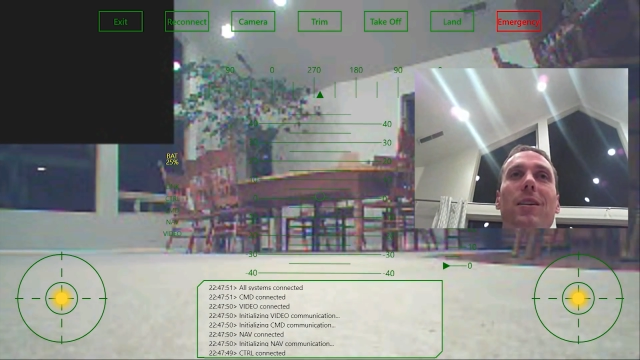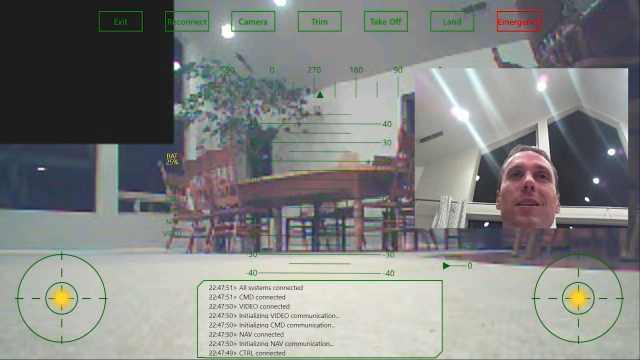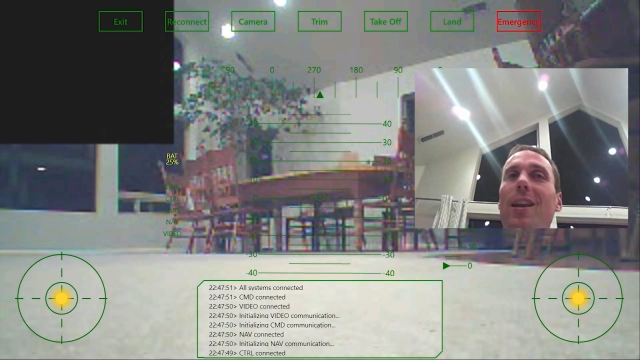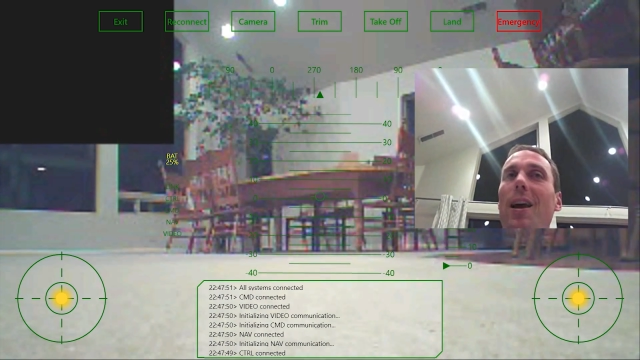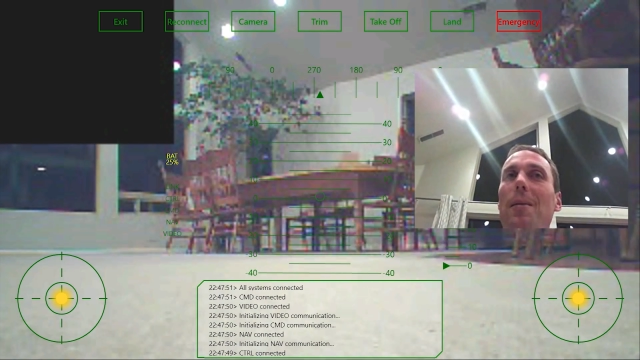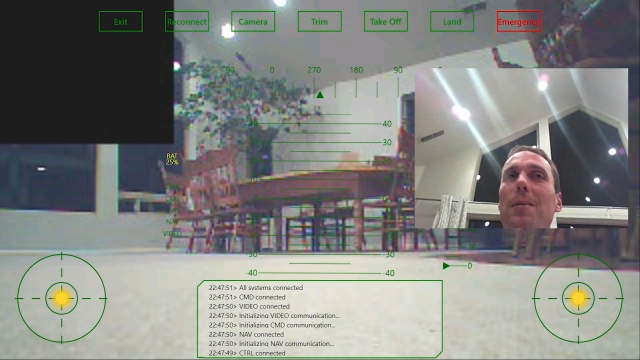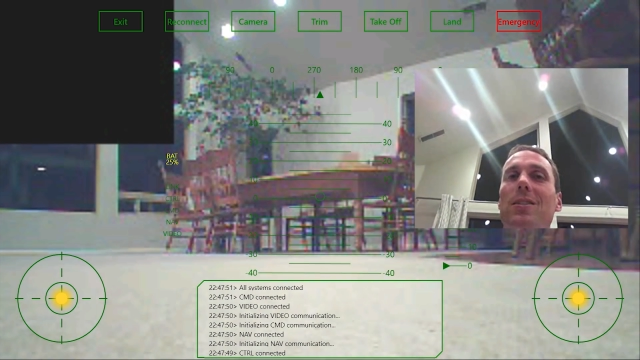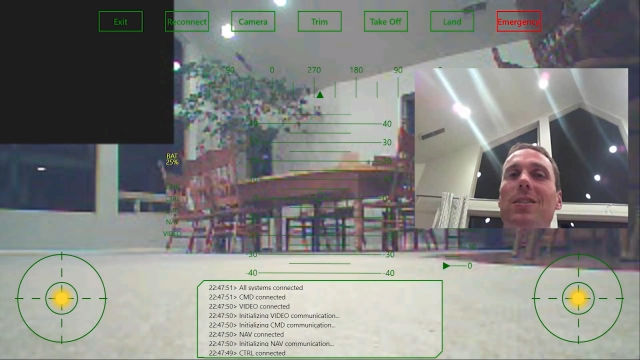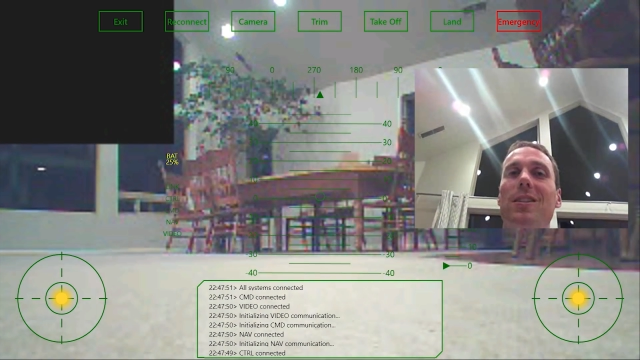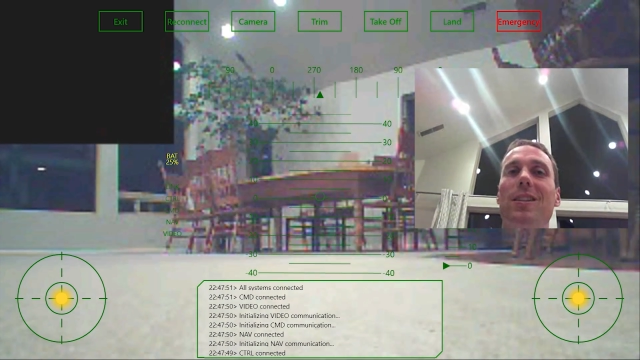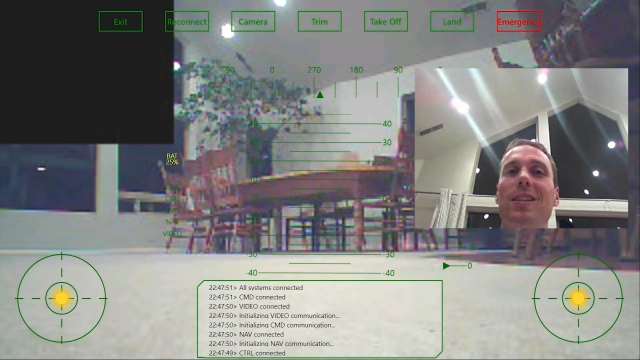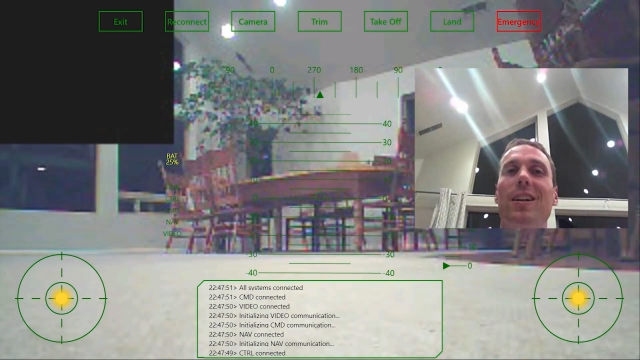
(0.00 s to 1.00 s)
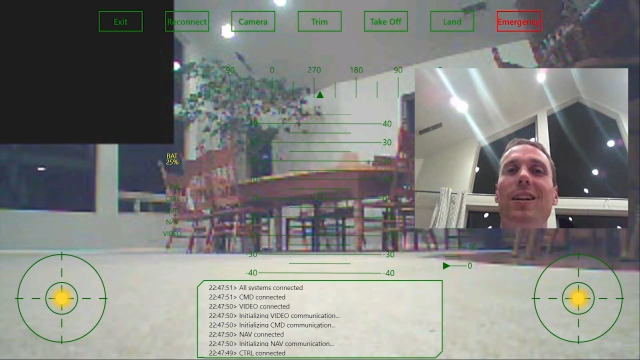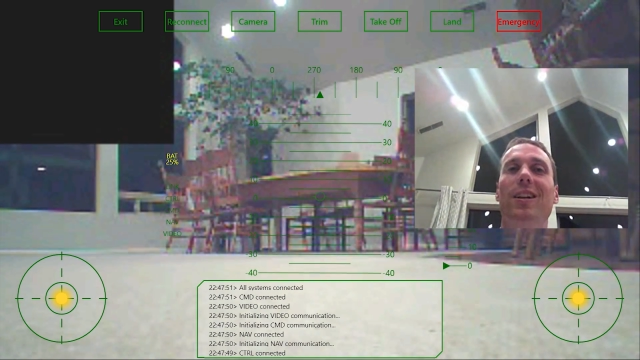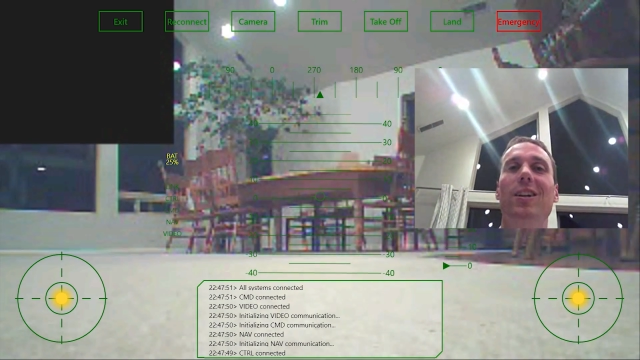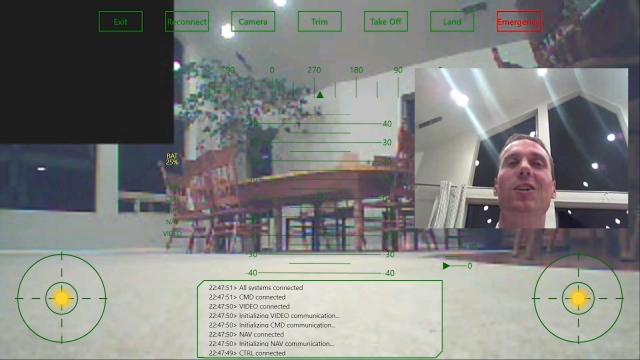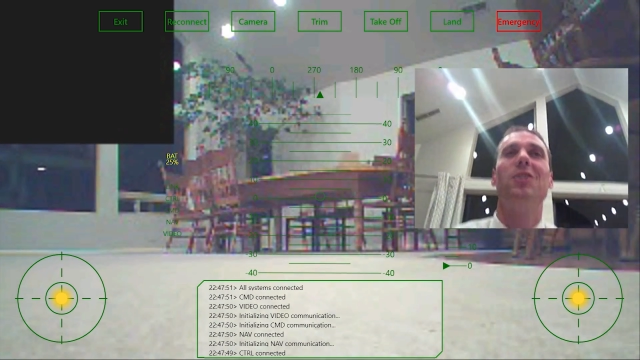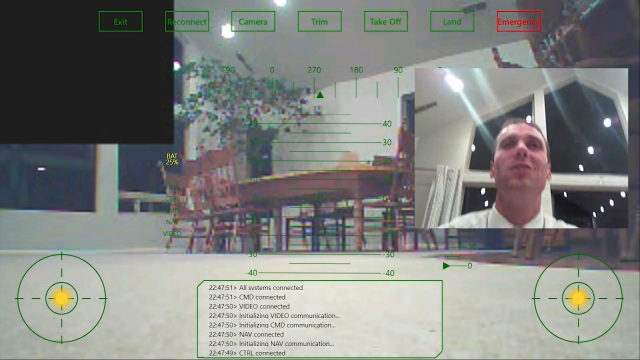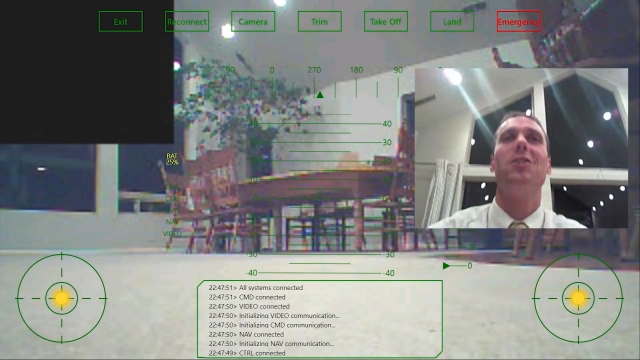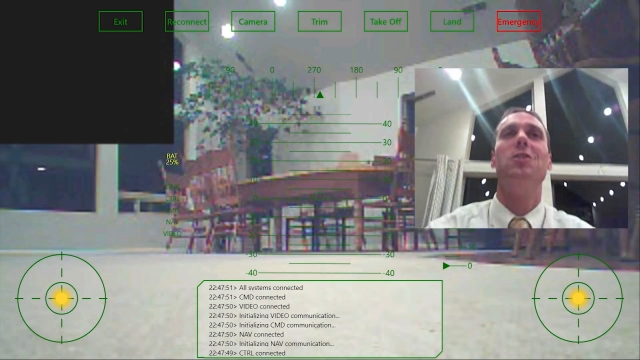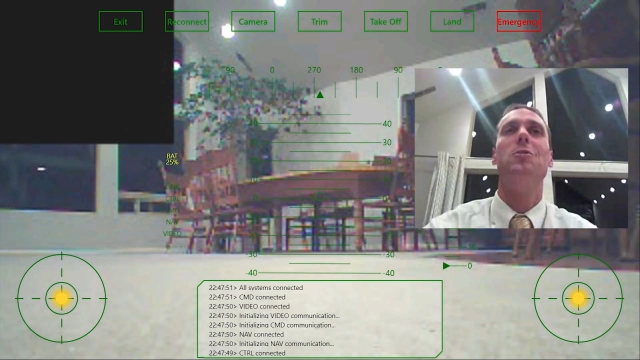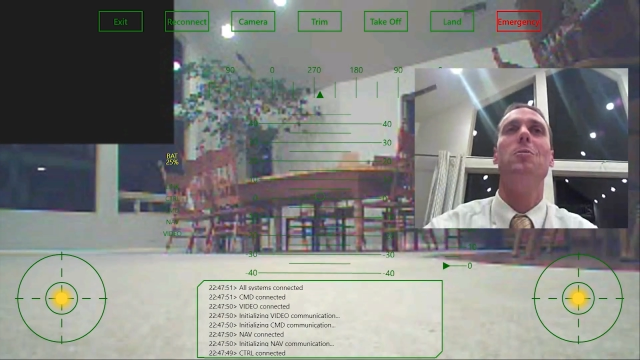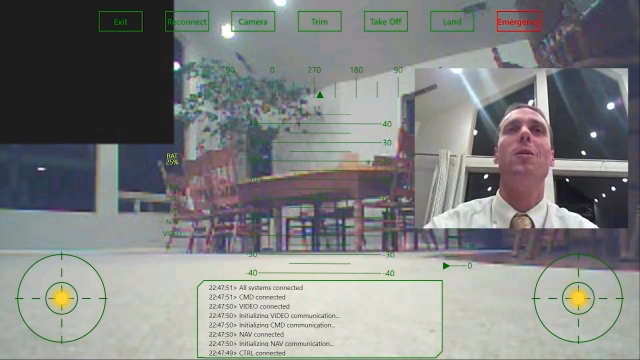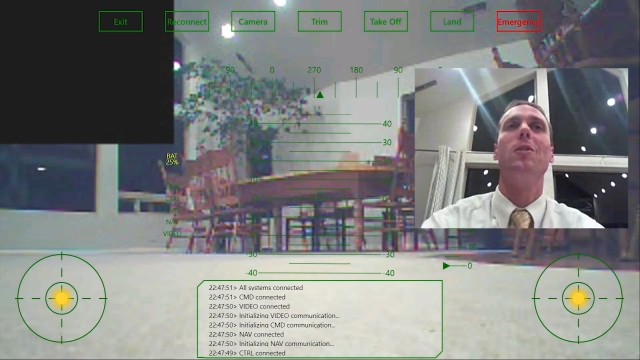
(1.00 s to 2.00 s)
to damage the
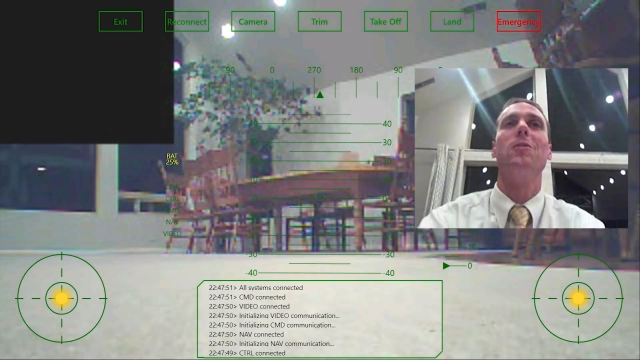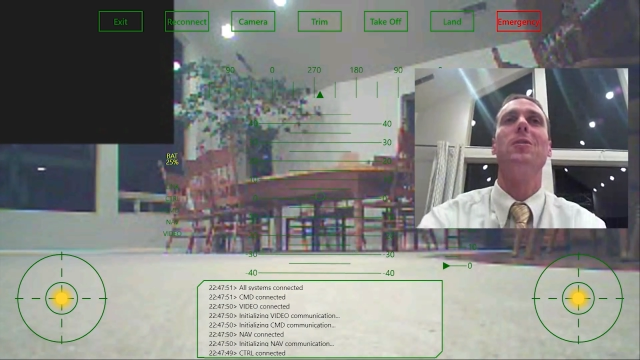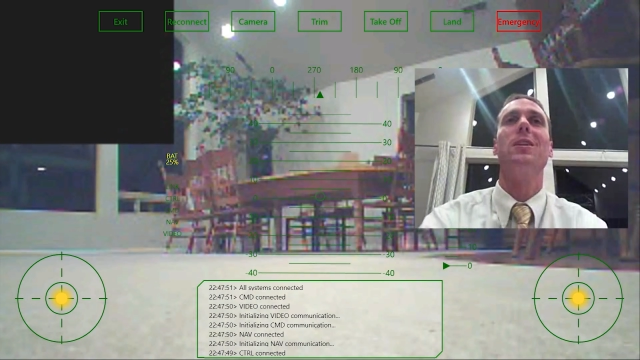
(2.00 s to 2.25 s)
drone